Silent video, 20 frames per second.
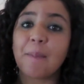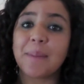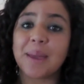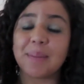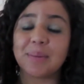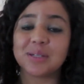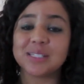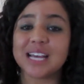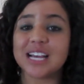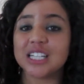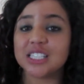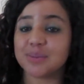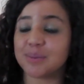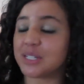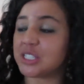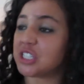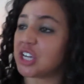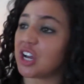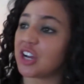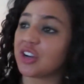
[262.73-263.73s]
Paper Towns
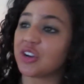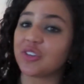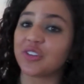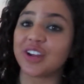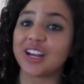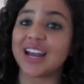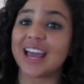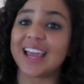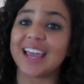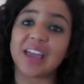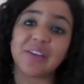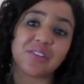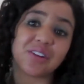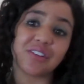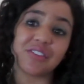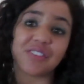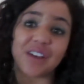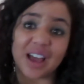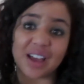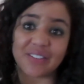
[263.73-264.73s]
by John Green. I gave it
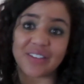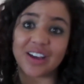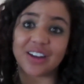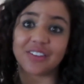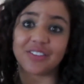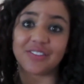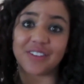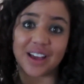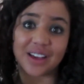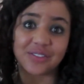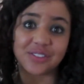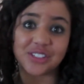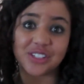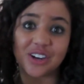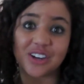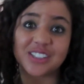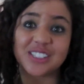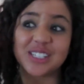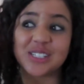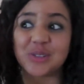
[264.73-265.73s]
a 5 out of 5
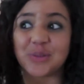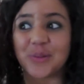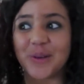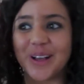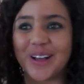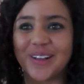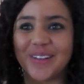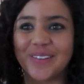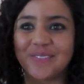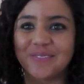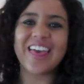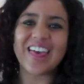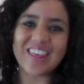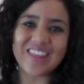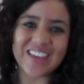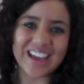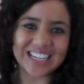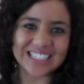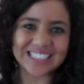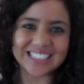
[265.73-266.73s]
stars as well.
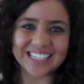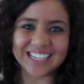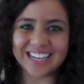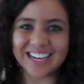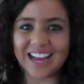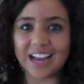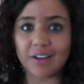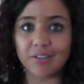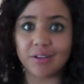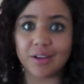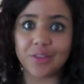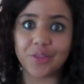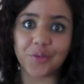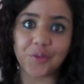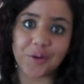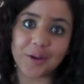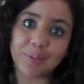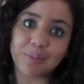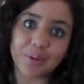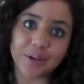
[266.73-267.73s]
That's it. I read
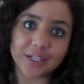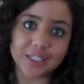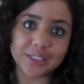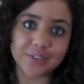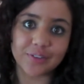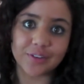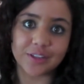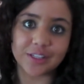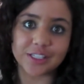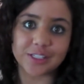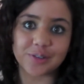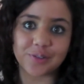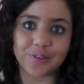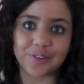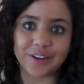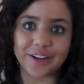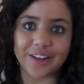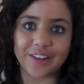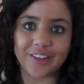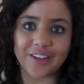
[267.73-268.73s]
3 books for this
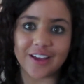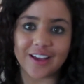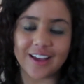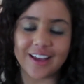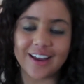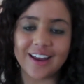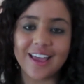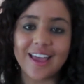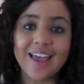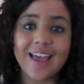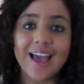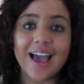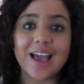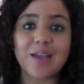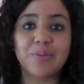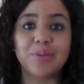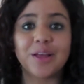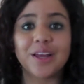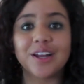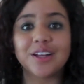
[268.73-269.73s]
readathon.
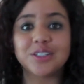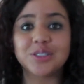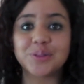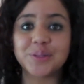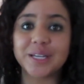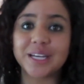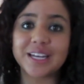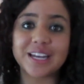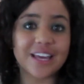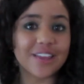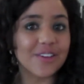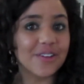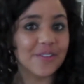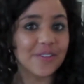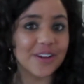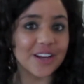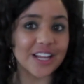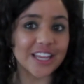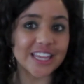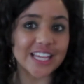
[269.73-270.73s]
I plan on doing another
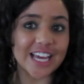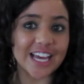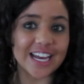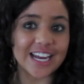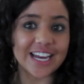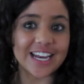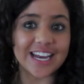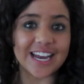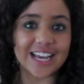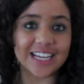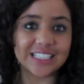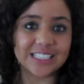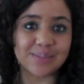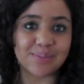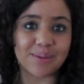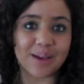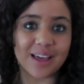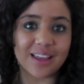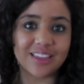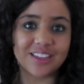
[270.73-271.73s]
readathon next
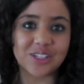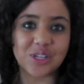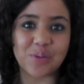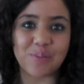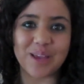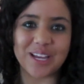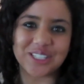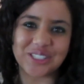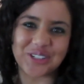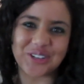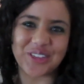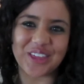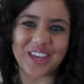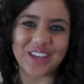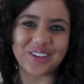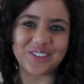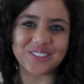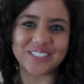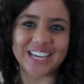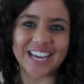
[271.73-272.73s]
month, so make sure
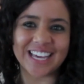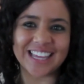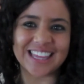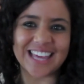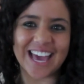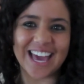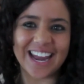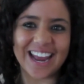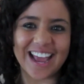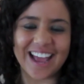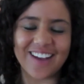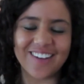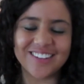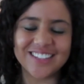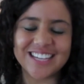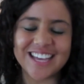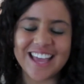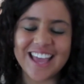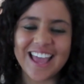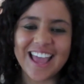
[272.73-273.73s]
that you check that
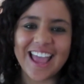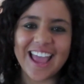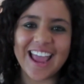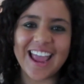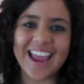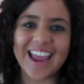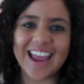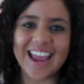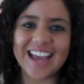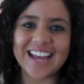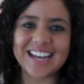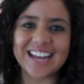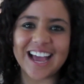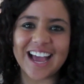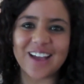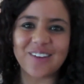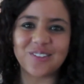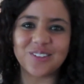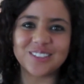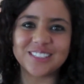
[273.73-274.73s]
out. And
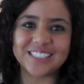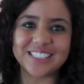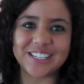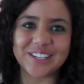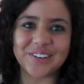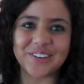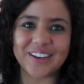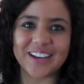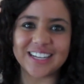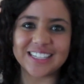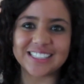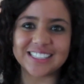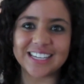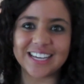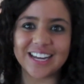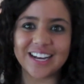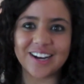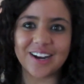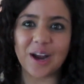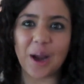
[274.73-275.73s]
I will see you guys
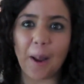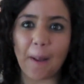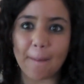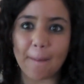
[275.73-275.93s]
later.